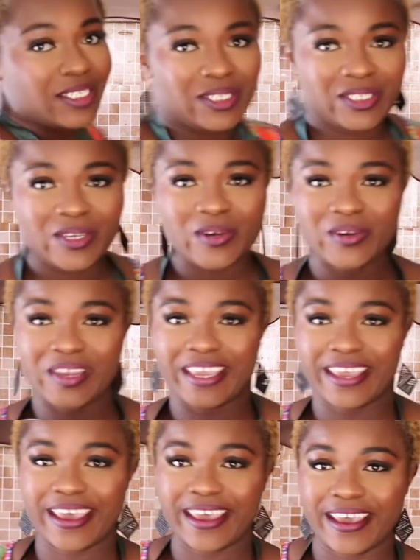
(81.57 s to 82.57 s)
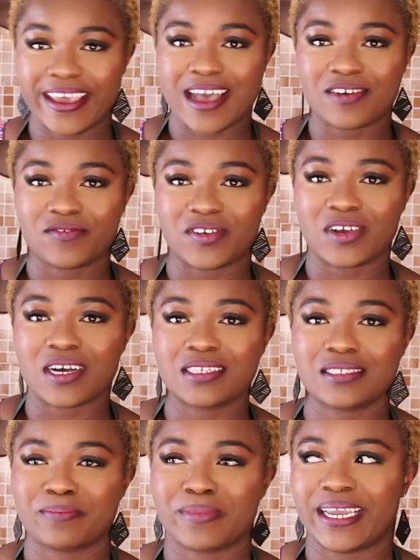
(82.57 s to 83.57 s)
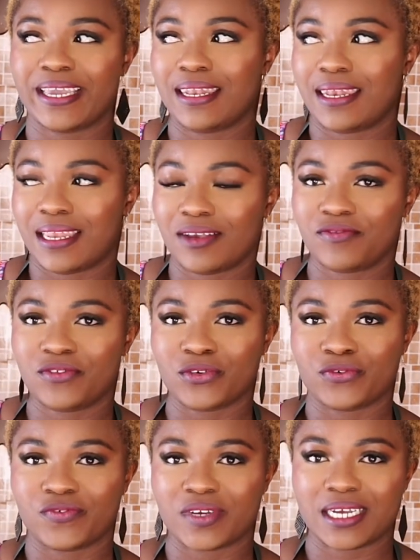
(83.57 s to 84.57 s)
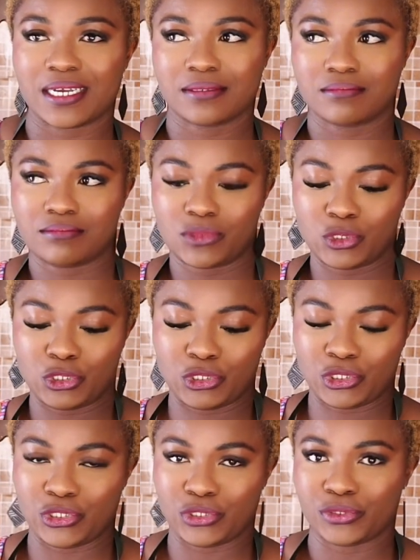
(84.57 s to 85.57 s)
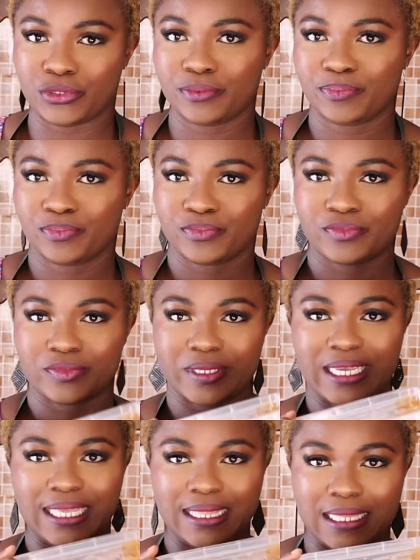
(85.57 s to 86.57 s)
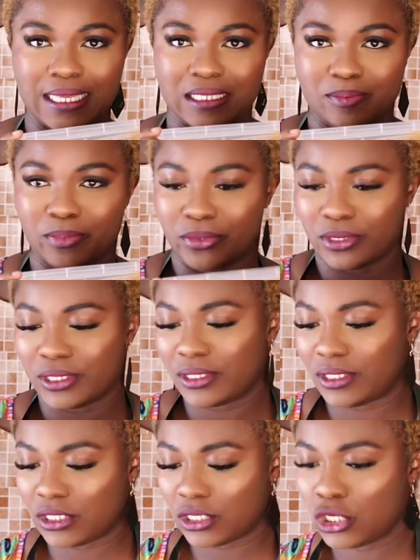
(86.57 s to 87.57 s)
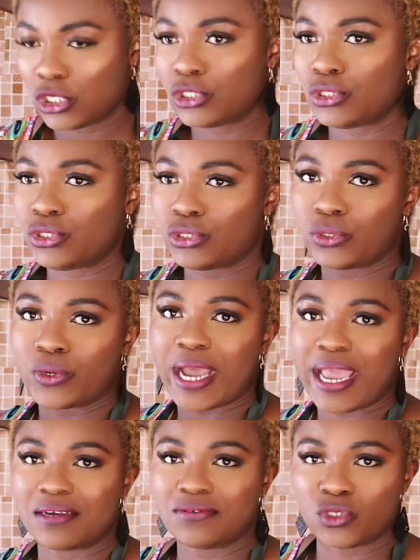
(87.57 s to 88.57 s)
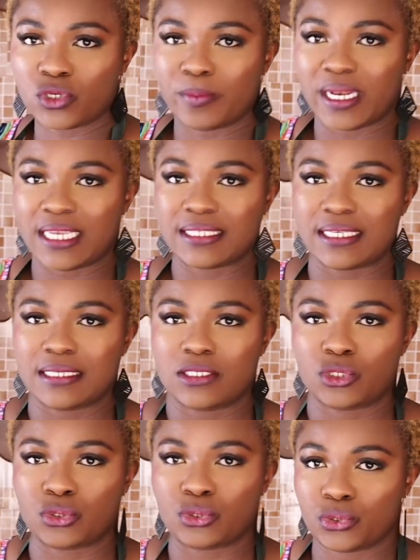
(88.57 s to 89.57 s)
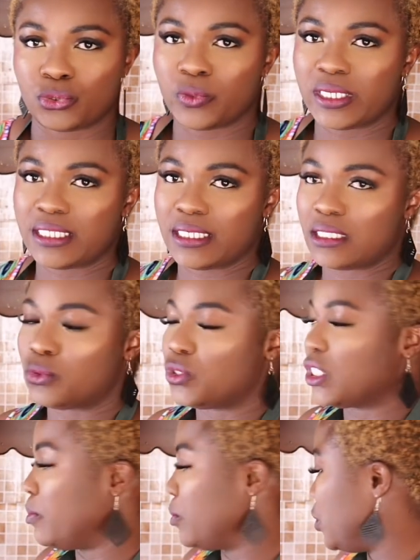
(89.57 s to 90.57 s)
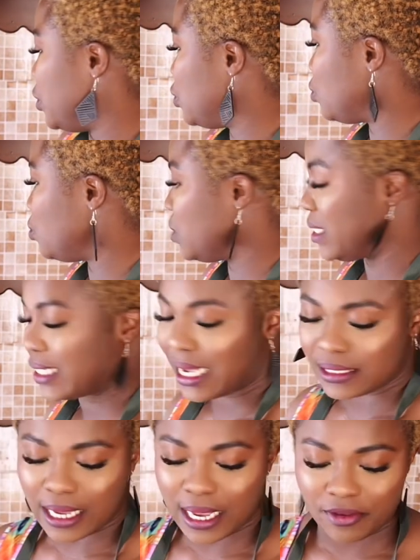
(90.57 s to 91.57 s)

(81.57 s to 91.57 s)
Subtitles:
So here I've got my leftover stew in this box. So I have so many things to do with it, which I'm going to start